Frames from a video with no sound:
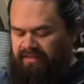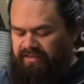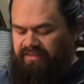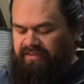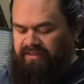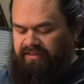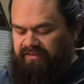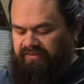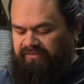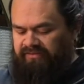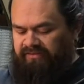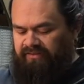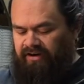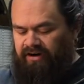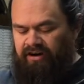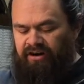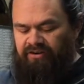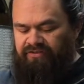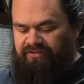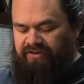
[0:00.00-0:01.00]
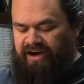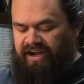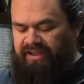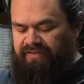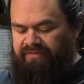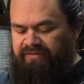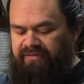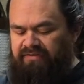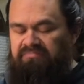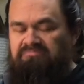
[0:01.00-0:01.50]
this hard
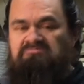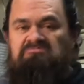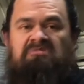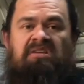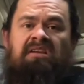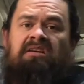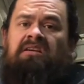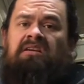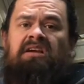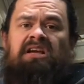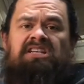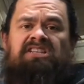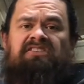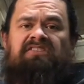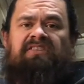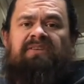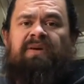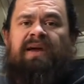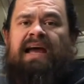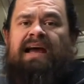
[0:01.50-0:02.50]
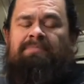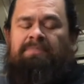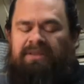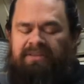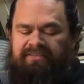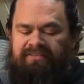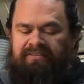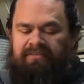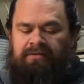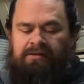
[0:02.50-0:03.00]
drive and just see what
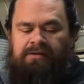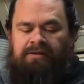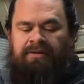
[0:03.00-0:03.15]
happens.